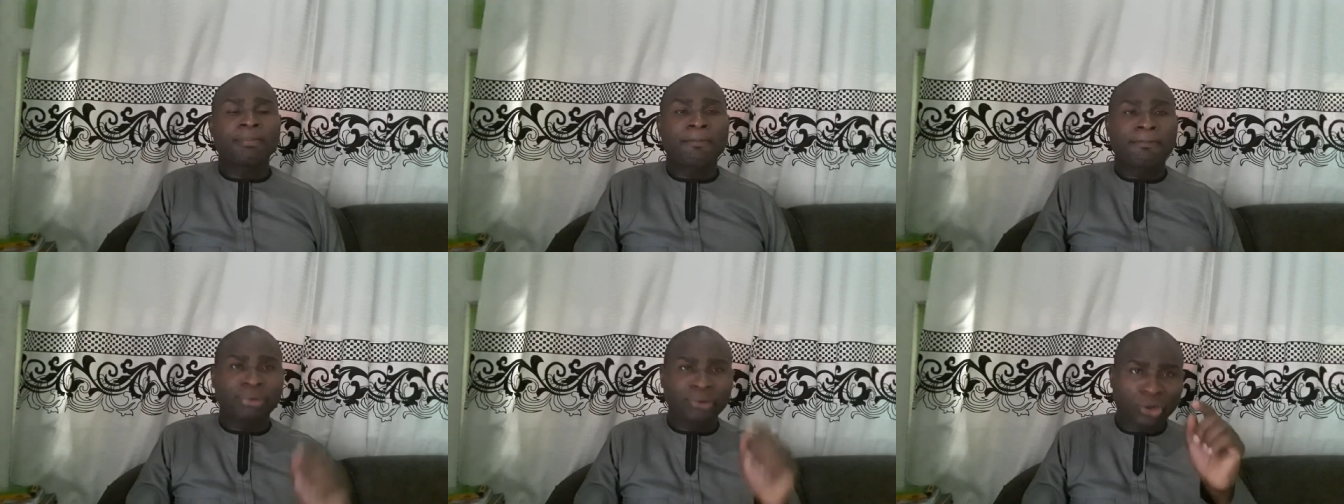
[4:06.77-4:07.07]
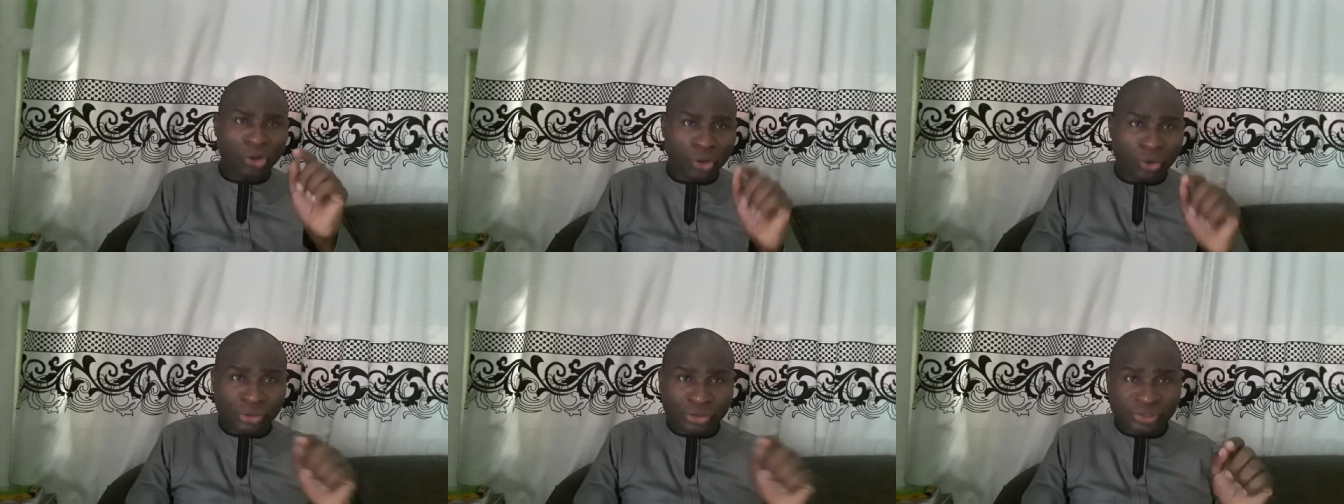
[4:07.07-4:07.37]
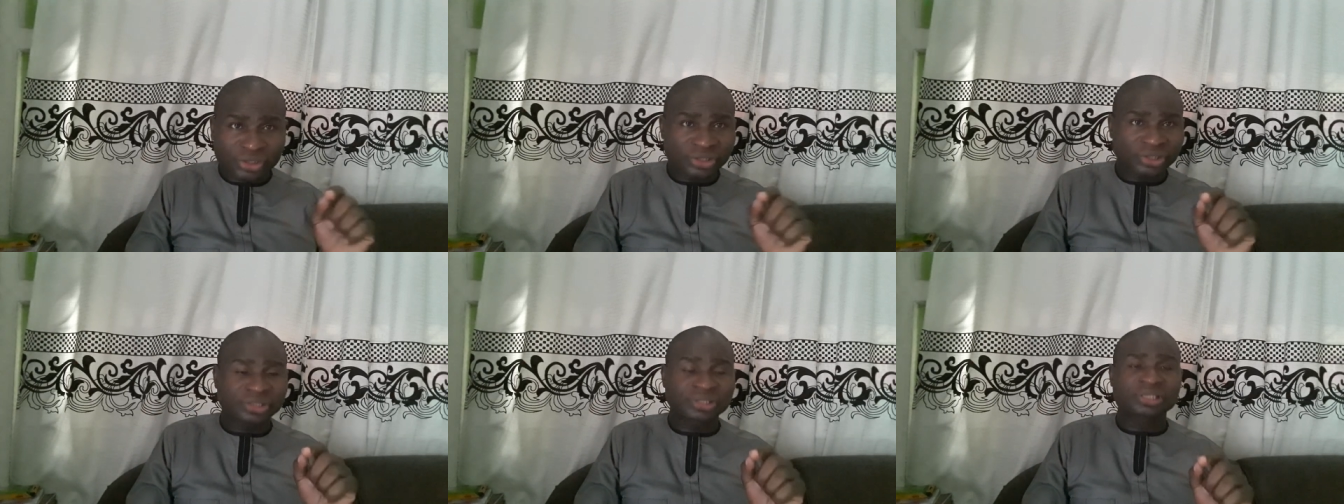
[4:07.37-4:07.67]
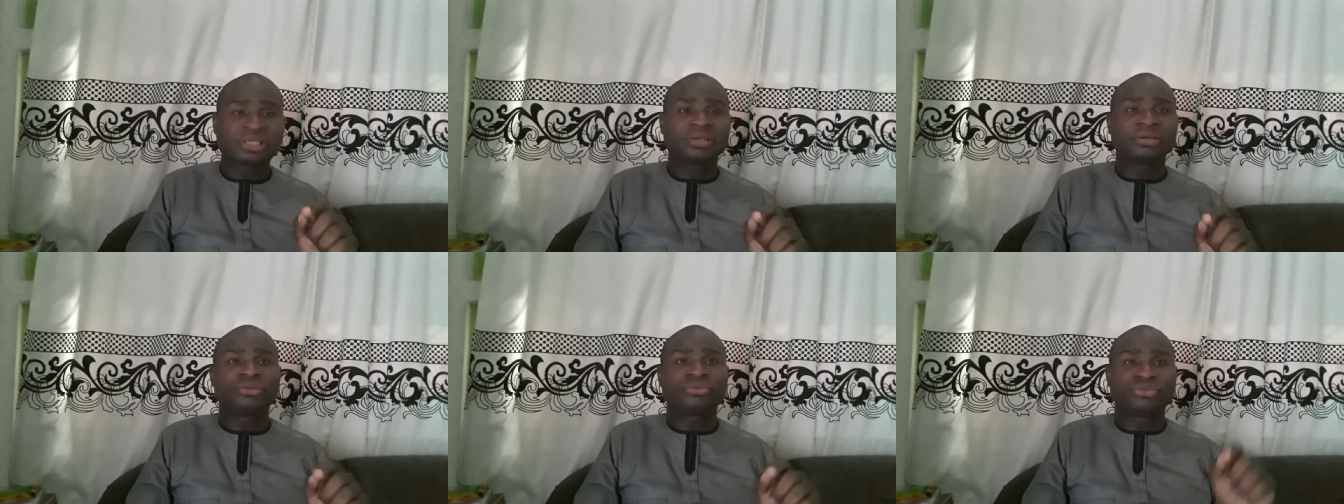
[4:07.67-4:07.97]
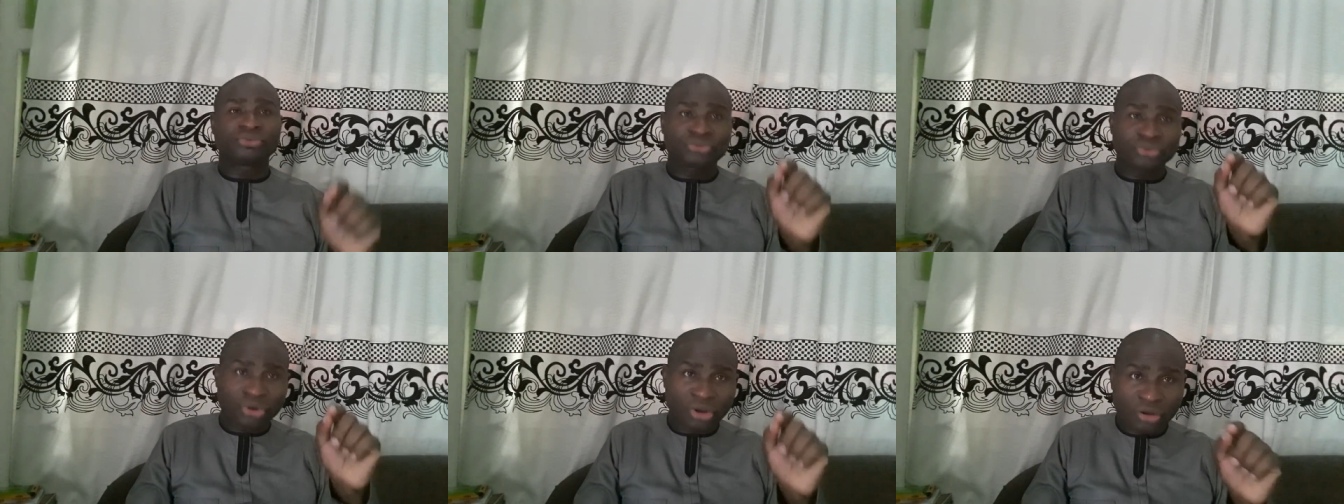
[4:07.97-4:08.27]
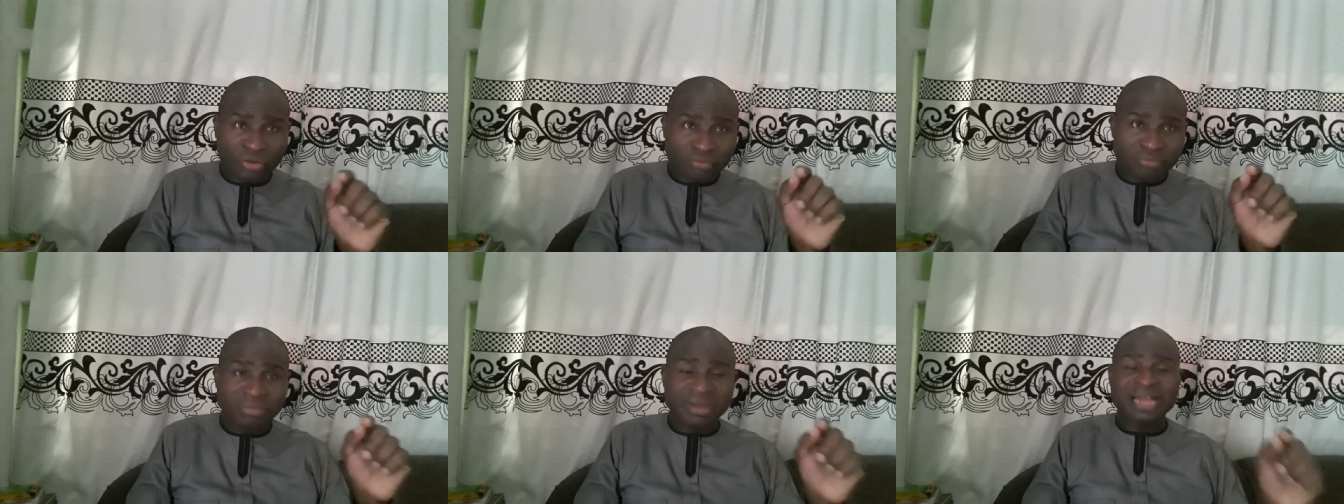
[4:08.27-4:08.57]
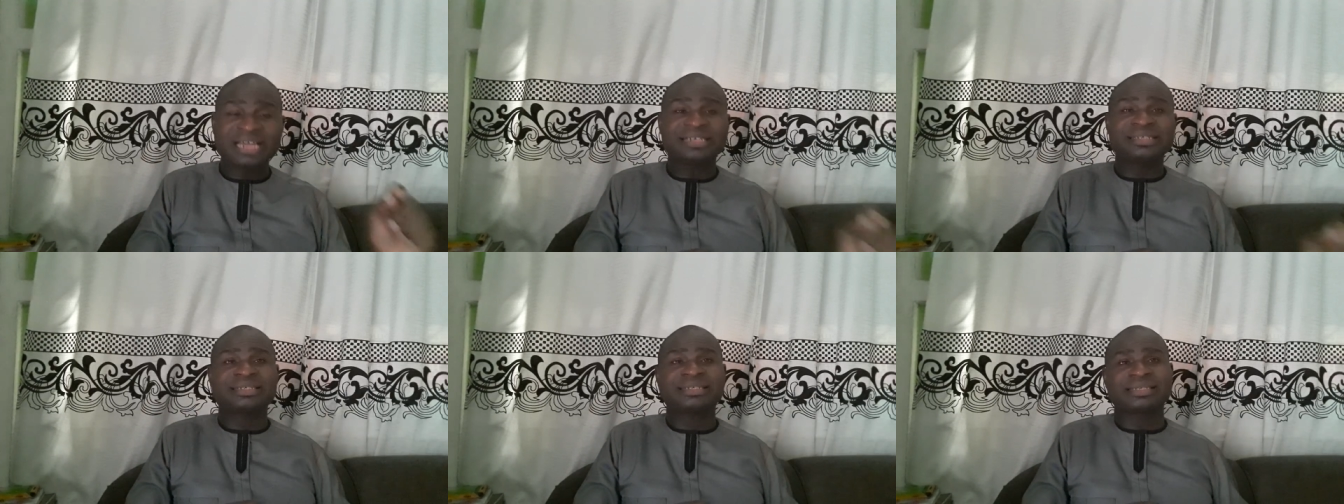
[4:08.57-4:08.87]
plus wrong
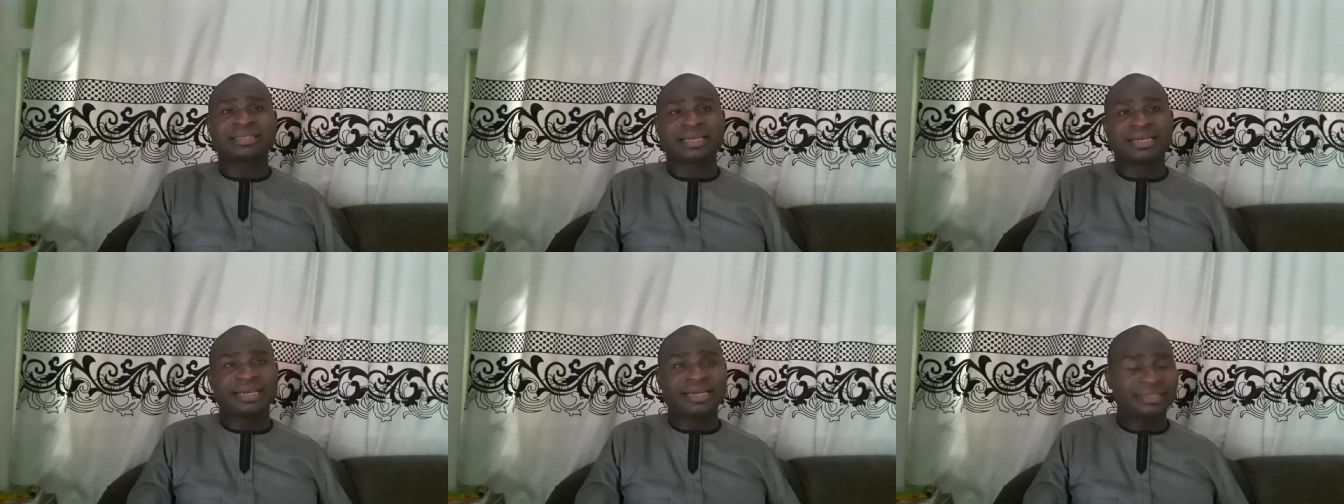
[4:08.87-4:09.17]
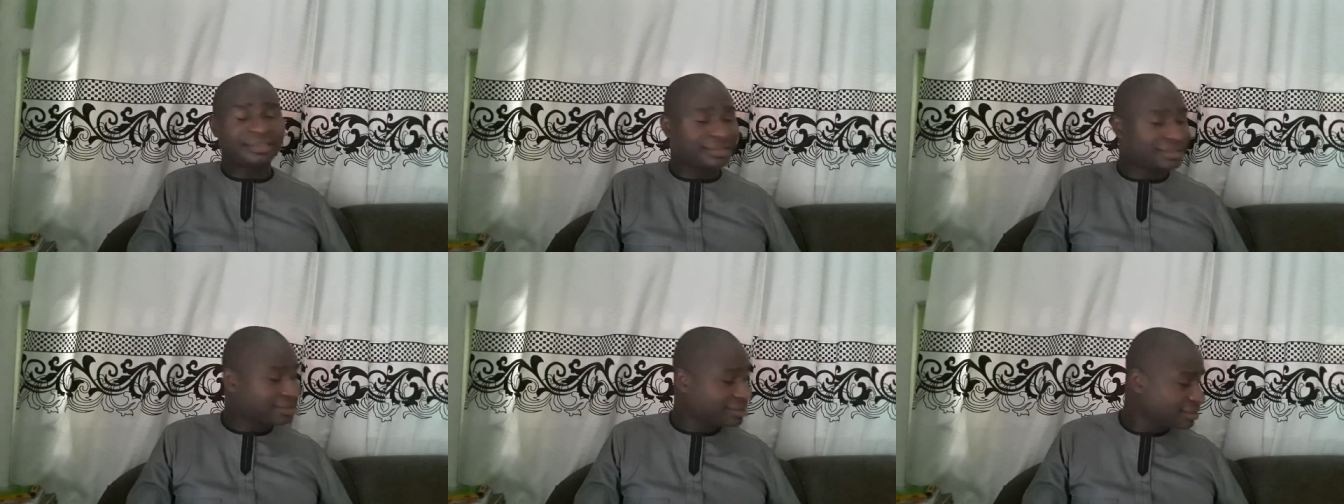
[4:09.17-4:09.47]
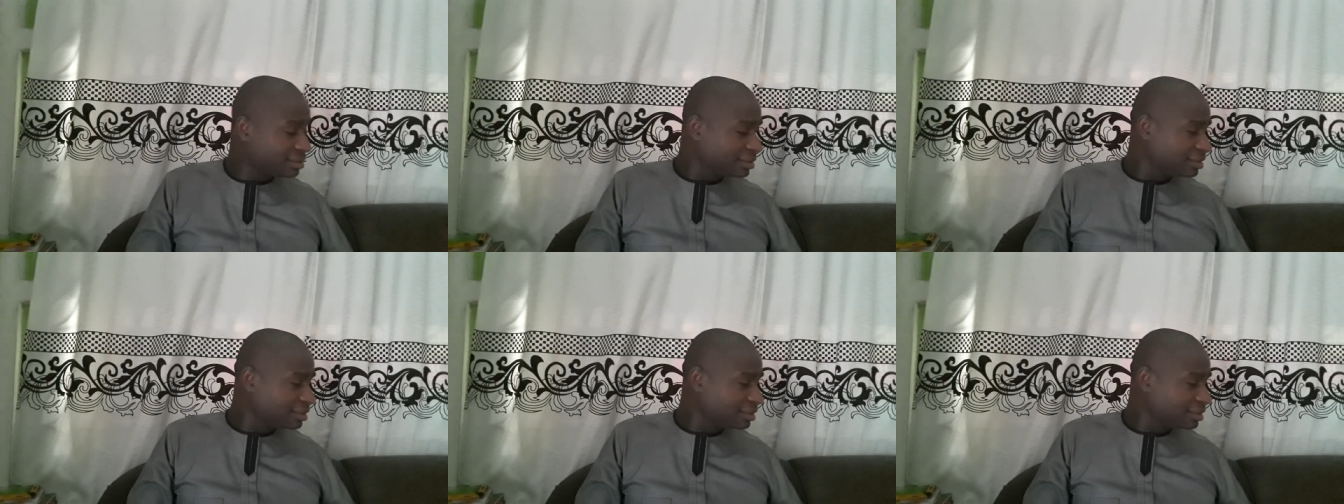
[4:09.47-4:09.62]
mindset,